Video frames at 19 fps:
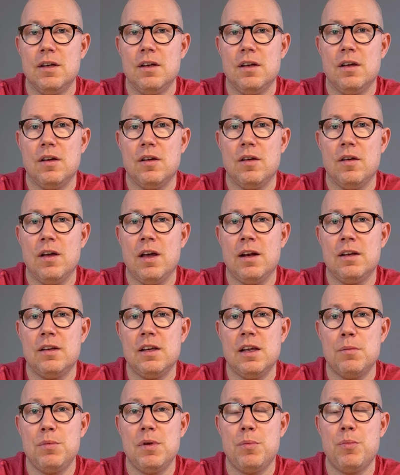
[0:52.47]
And it
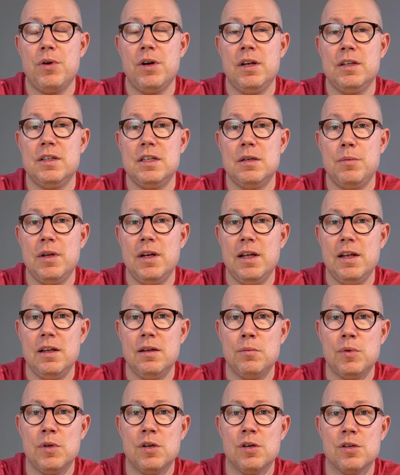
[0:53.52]
can be pretty
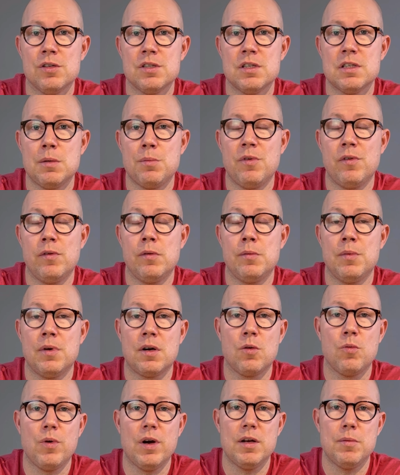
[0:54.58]
intimidating because some of them are
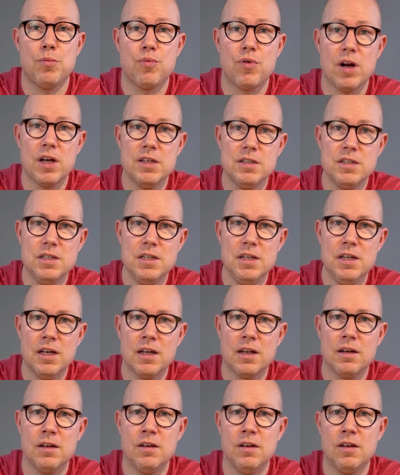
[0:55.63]
quite pricey,
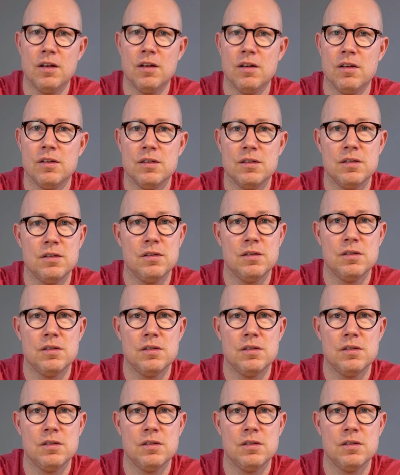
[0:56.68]
and